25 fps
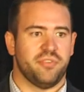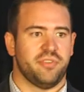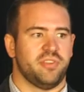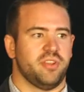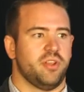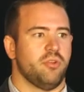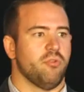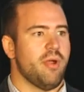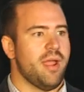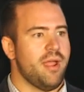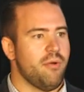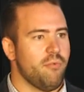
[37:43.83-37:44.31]
is a
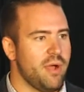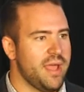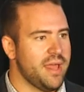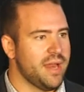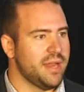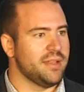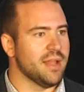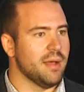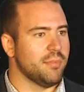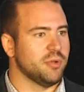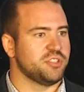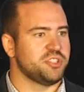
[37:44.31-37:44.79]
great way
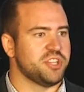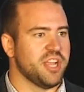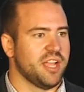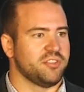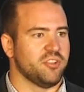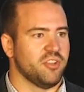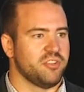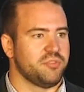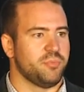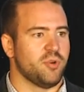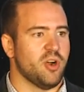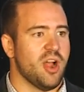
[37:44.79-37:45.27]
to double check
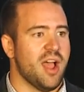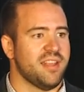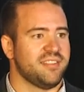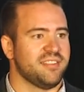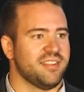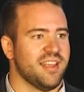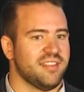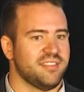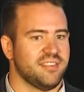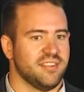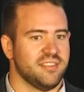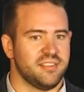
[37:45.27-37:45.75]
those
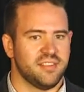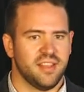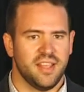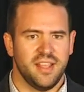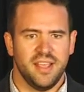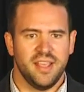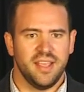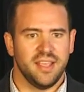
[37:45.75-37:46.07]
processes.